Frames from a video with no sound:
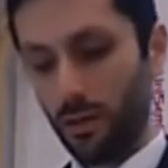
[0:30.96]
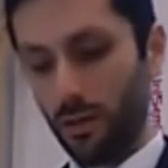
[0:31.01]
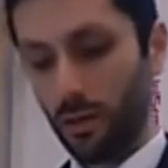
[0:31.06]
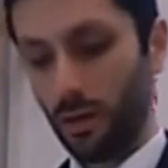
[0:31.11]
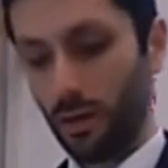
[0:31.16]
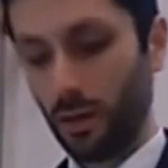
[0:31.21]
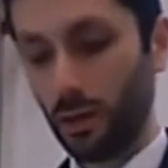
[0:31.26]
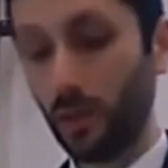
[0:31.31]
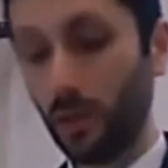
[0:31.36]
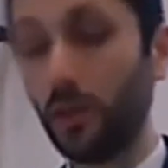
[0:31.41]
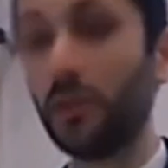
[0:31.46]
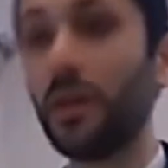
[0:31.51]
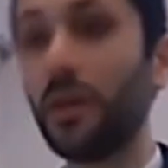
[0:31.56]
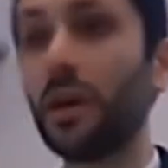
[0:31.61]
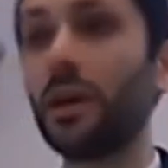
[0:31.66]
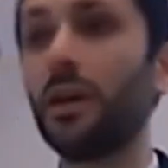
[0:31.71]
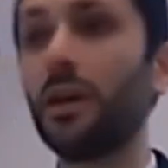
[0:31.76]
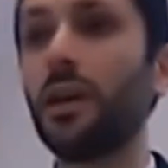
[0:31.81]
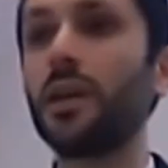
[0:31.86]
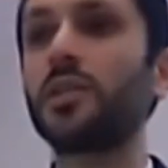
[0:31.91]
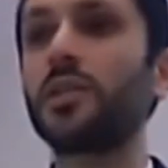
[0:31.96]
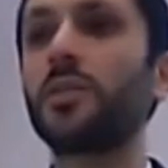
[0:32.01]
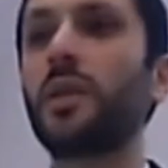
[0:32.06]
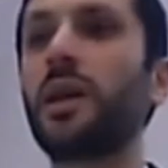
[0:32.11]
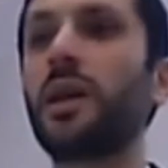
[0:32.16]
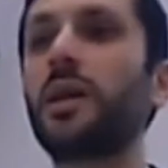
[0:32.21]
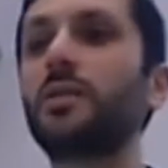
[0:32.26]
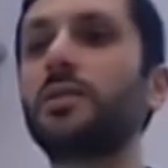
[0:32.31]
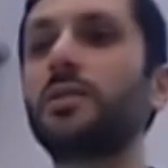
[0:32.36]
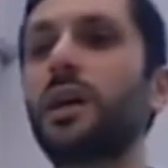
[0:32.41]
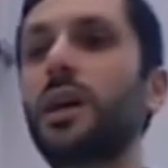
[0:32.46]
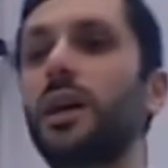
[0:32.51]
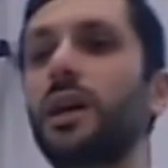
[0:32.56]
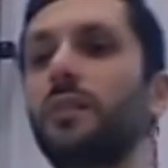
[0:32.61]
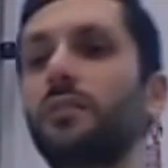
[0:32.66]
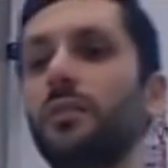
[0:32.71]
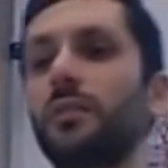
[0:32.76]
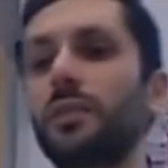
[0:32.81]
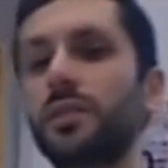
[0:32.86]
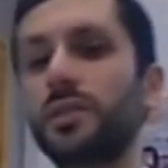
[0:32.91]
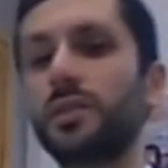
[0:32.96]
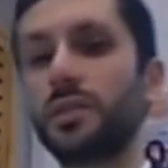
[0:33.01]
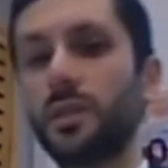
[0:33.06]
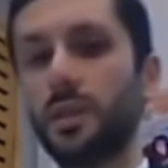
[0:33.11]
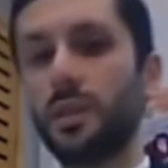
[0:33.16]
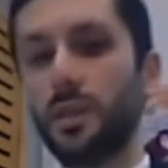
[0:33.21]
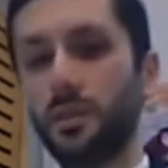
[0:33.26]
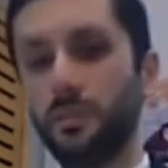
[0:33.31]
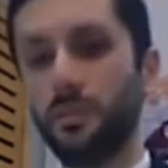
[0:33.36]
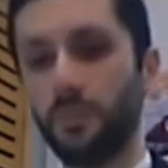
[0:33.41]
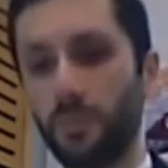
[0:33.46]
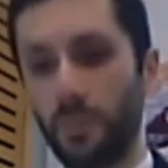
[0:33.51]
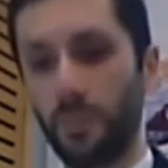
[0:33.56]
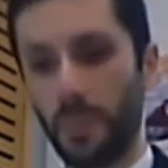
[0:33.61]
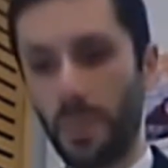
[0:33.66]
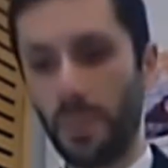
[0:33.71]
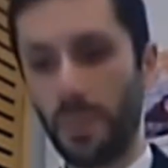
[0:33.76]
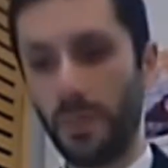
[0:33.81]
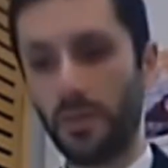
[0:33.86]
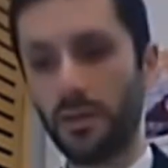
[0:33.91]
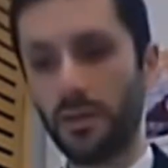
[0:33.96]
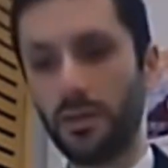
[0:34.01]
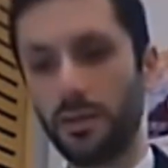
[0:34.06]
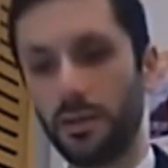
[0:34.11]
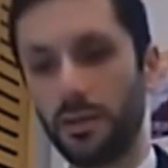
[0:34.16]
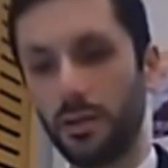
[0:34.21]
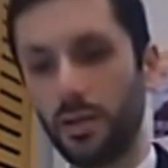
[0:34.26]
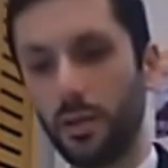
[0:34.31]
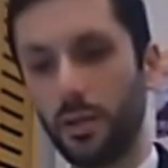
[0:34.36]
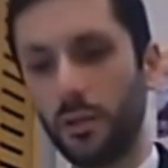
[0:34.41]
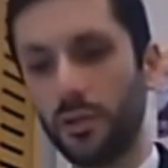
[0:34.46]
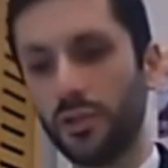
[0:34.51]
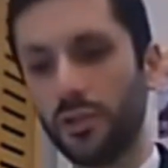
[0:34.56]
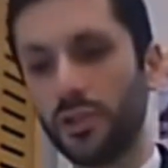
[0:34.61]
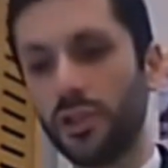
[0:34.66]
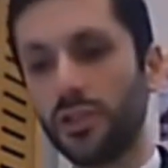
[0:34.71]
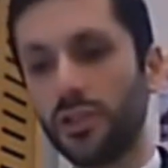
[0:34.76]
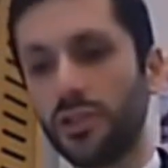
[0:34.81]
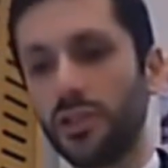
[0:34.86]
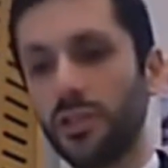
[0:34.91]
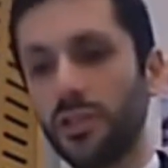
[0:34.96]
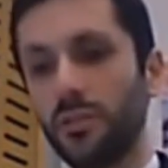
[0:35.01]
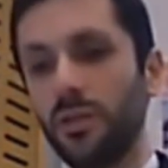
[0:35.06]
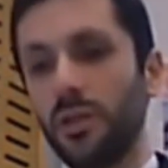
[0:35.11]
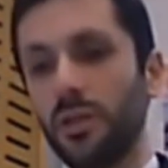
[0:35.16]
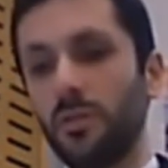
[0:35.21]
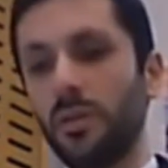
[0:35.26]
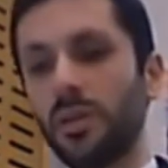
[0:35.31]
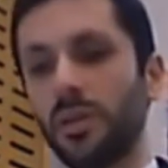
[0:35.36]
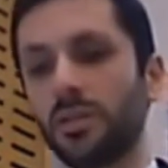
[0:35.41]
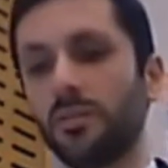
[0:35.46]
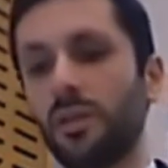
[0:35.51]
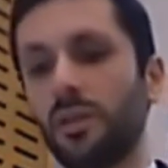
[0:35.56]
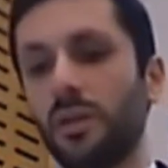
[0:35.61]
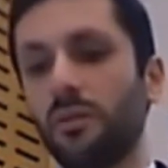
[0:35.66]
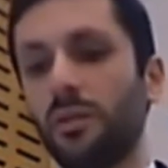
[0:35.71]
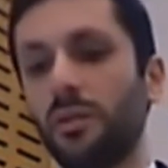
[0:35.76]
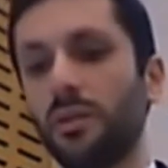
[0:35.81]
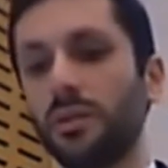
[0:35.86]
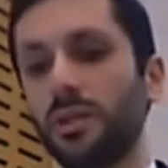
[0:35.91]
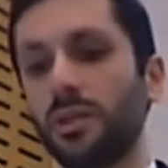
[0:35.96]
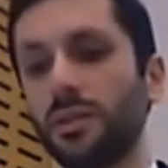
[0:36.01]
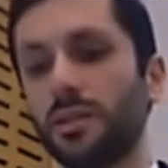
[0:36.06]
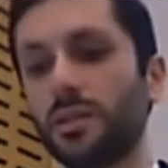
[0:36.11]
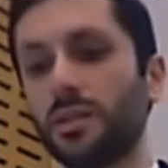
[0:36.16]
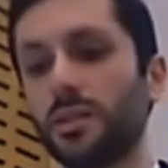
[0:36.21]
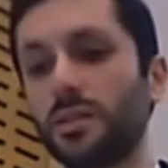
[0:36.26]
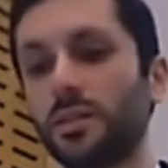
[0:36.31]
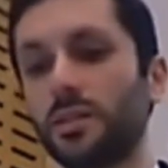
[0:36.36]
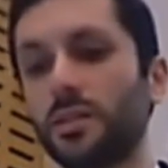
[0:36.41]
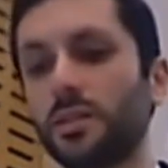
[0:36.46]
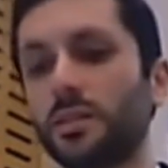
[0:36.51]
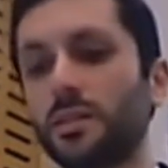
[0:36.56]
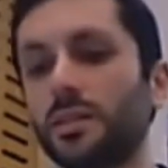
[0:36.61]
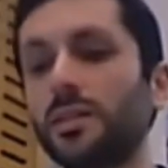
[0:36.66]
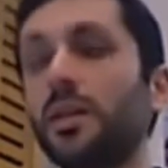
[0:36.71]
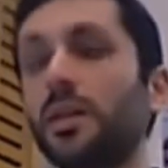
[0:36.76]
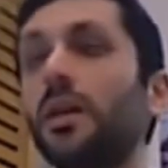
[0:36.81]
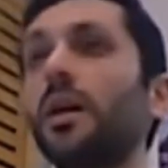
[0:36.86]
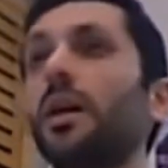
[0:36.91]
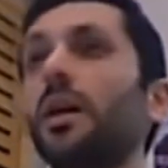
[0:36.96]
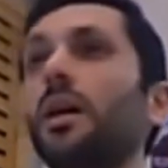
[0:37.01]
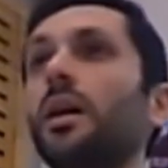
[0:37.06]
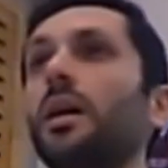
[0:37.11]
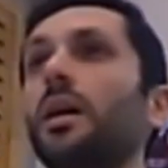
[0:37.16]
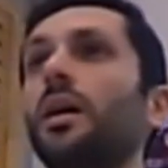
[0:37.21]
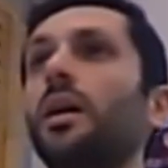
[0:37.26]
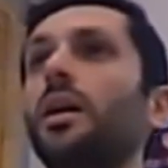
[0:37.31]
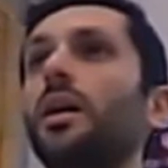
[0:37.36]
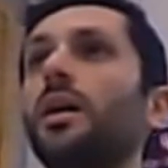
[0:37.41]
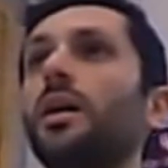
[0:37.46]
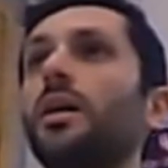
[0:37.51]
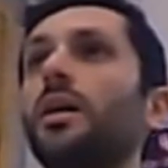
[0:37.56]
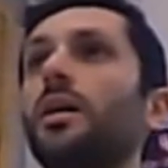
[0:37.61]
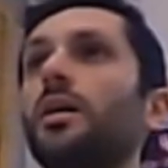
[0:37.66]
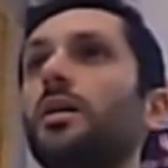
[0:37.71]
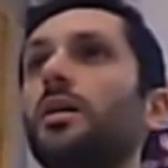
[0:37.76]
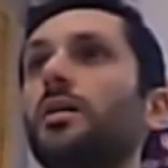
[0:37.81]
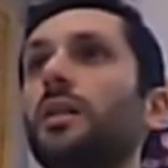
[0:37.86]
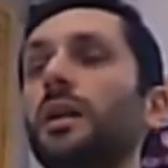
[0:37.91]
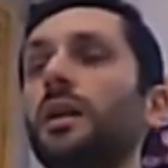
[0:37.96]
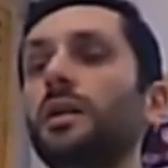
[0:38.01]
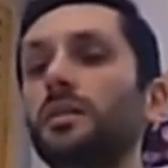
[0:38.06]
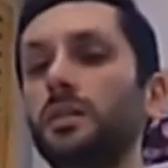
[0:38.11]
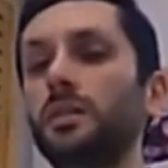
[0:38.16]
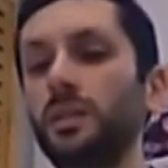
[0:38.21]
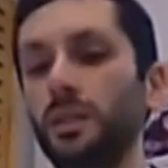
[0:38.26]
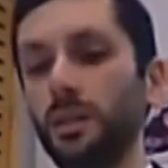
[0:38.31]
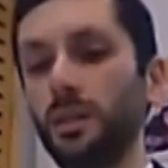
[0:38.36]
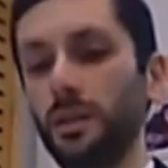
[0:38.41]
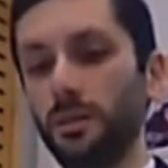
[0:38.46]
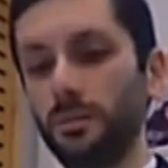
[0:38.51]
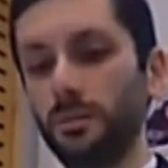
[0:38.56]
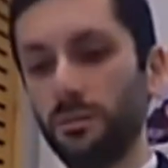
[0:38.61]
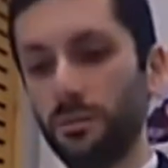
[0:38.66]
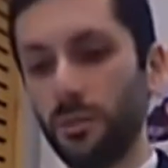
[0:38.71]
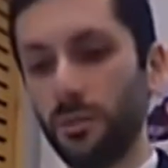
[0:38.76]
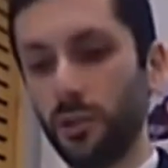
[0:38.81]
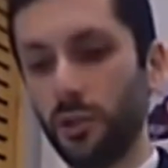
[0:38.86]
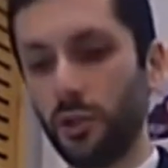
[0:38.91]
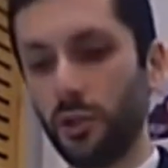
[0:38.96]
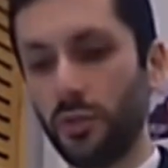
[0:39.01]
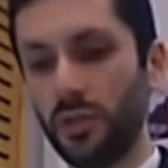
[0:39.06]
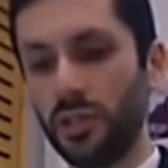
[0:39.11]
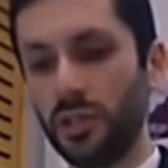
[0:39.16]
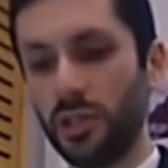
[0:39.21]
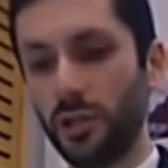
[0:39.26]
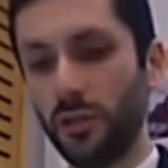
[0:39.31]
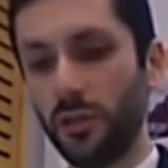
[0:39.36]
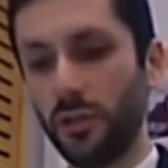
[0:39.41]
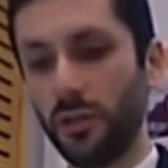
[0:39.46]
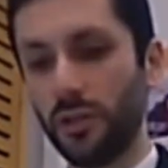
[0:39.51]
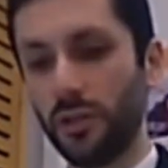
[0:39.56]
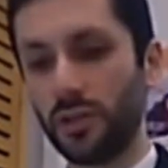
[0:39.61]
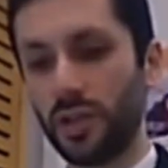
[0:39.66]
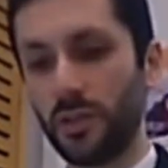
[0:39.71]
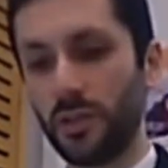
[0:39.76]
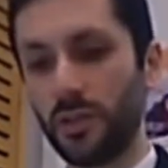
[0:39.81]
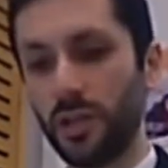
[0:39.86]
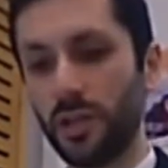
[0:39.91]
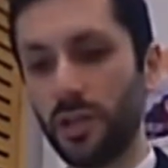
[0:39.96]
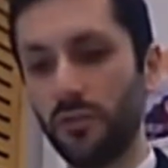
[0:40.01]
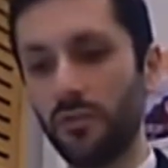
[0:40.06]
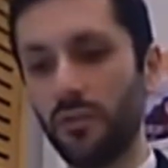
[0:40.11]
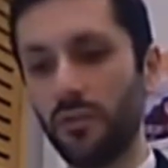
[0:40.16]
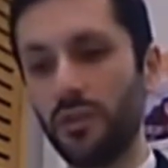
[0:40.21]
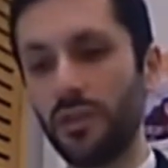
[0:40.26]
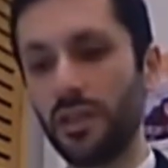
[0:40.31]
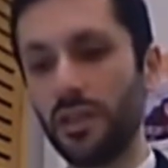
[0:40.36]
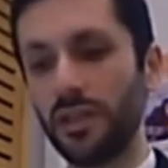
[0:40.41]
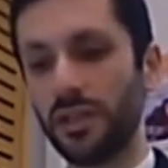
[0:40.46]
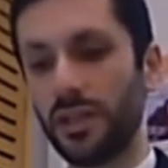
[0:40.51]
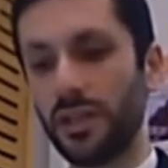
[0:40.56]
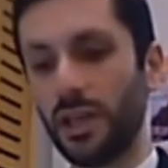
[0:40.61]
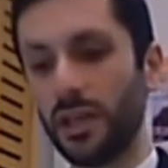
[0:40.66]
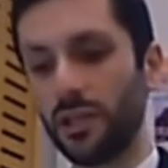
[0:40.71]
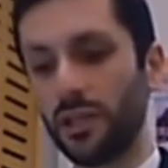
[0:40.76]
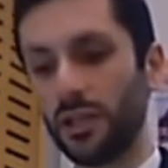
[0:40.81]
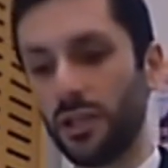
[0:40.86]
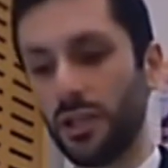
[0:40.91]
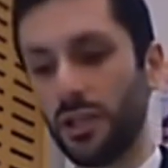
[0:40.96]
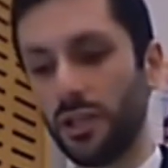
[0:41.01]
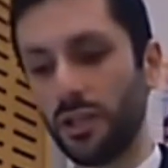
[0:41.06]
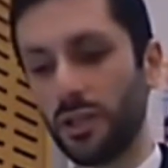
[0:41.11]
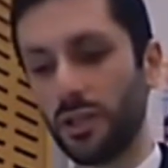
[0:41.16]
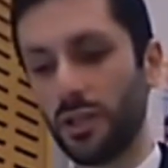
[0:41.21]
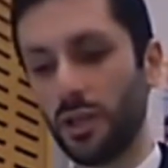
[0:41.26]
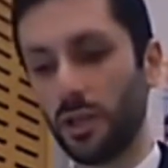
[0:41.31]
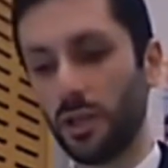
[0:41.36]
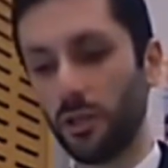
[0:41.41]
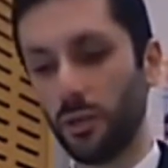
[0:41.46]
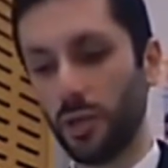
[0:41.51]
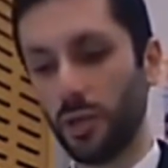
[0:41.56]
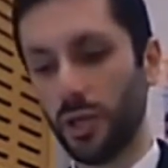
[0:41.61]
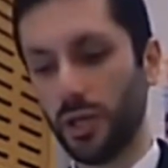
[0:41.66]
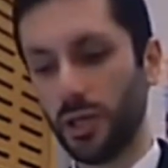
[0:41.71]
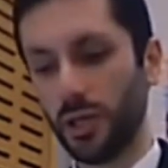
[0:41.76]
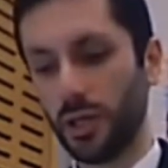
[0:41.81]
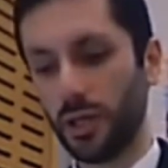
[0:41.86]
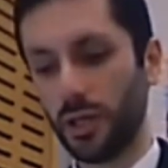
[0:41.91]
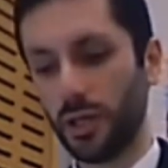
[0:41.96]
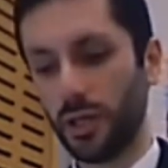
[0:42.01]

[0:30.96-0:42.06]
I can only thank Allah subhanahu wa ta'ala for this opportunity to be amongst my brothers and sisters. Thank the committee of UniSeminar for their dedication and hard work.